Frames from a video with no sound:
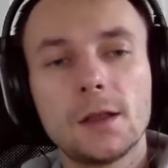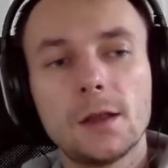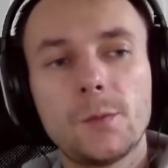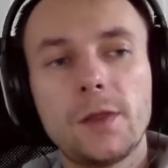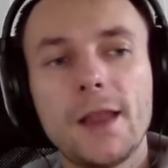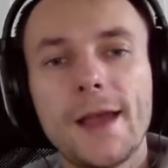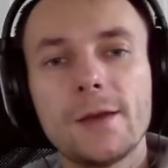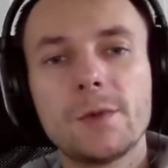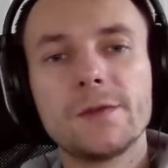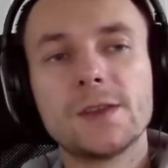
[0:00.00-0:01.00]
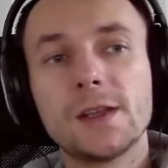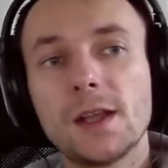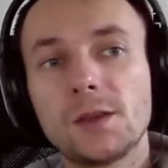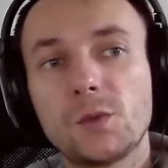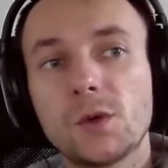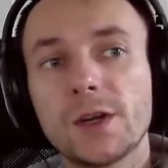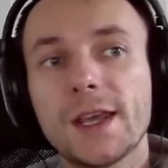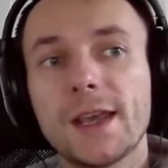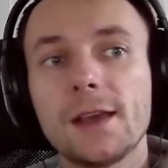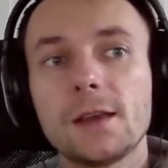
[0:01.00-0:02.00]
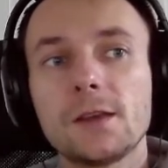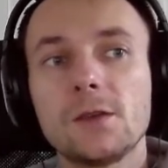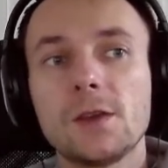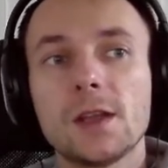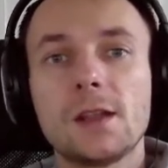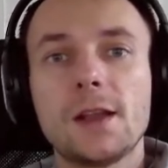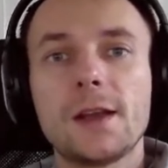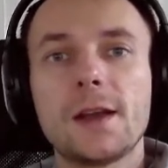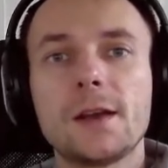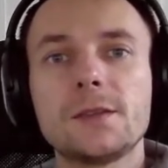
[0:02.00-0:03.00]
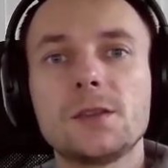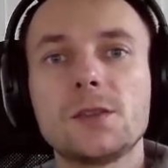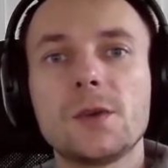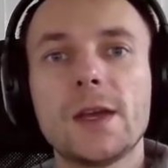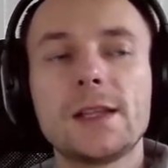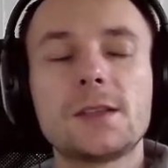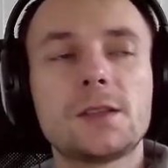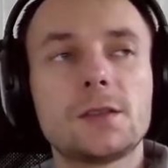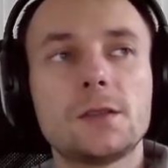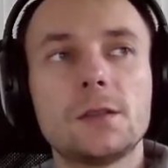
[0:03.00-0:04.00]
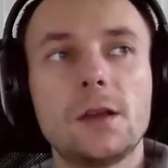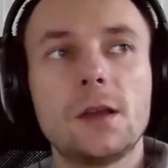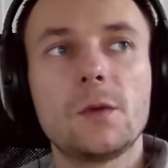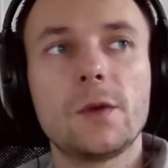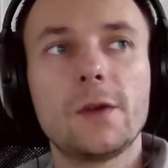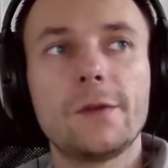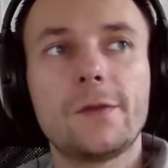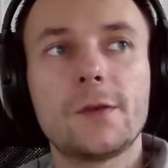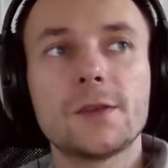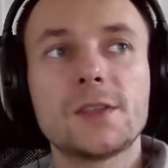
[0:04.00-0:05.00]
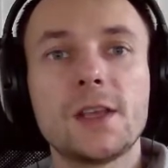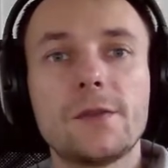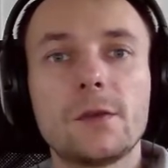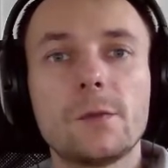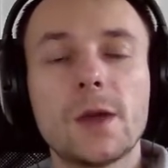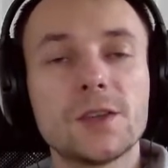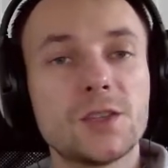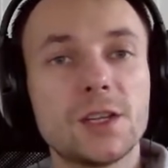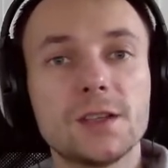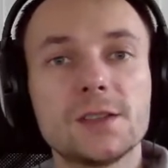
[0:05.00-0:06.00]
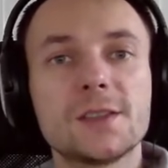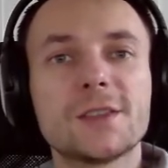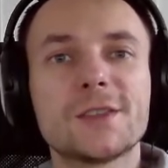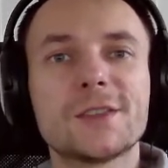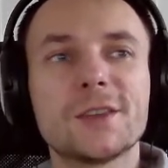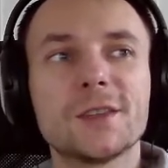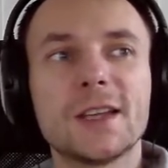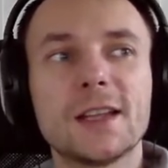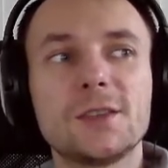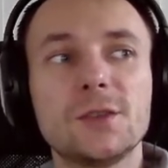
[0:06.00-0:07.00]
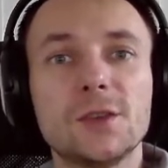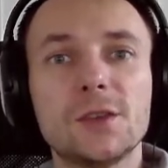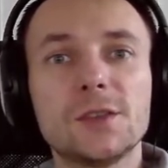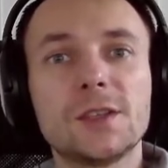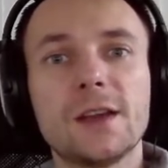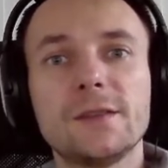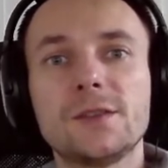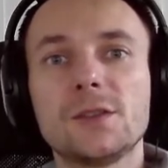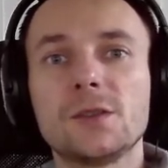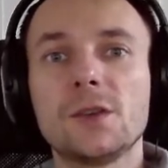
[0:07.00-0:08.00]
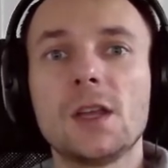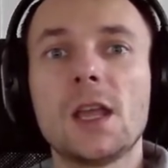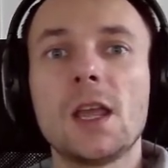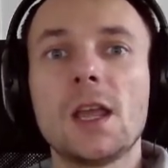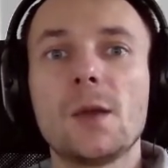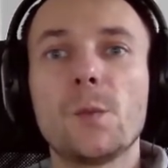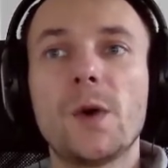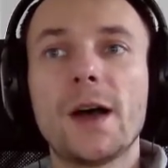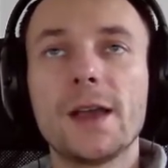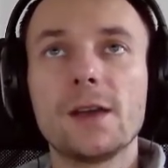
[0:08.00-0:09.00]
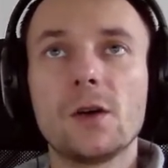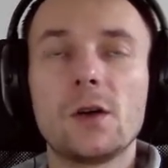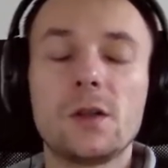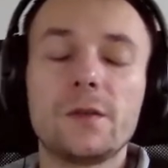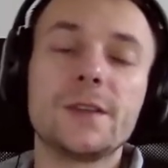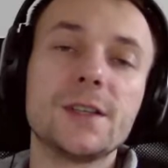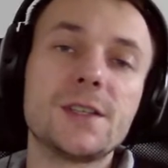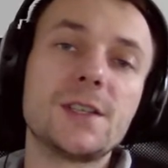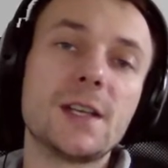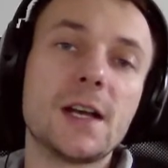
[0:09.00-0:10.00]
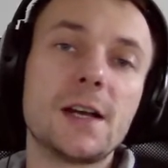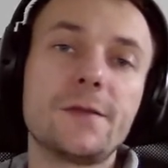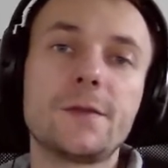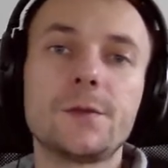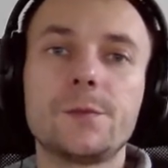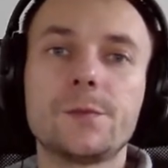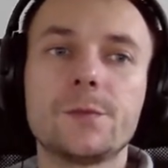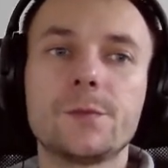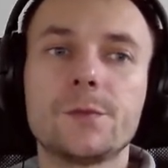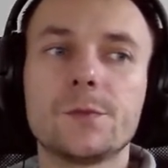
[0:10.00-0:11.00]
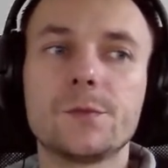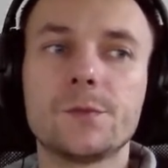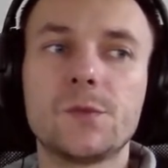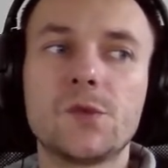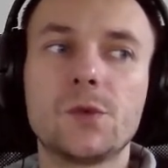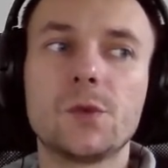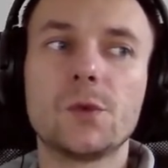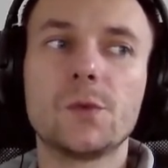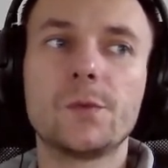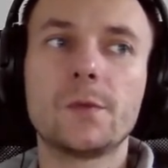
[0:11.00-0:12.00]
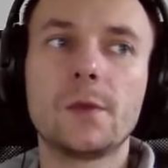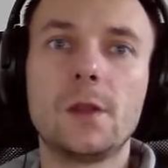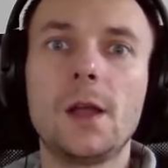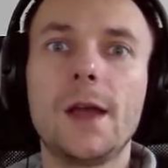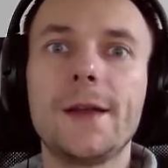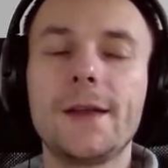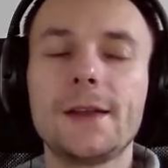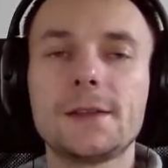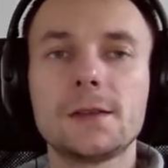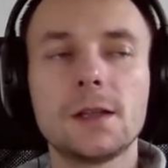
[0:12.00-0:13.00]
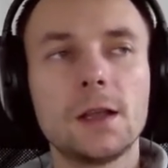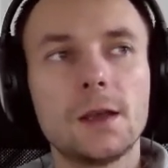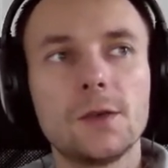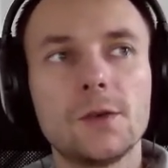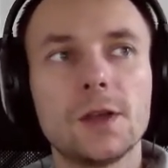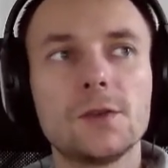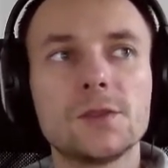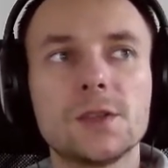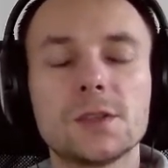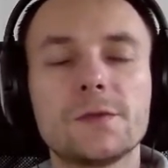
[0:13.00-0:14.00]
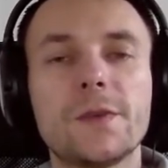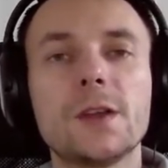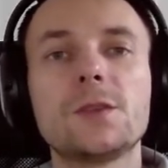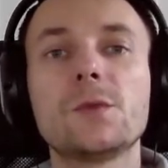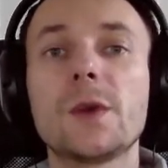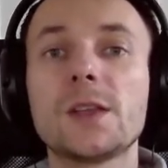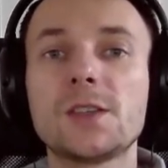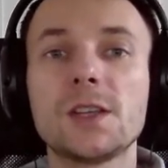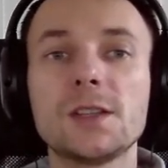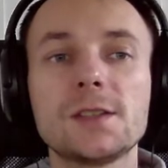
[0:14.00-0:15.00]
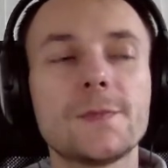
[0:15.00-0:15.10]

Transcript: play with the networking. You can learn how to do it with several machines, so that you don't have to buy all of this stuff to learn it. You can use just virtual machines.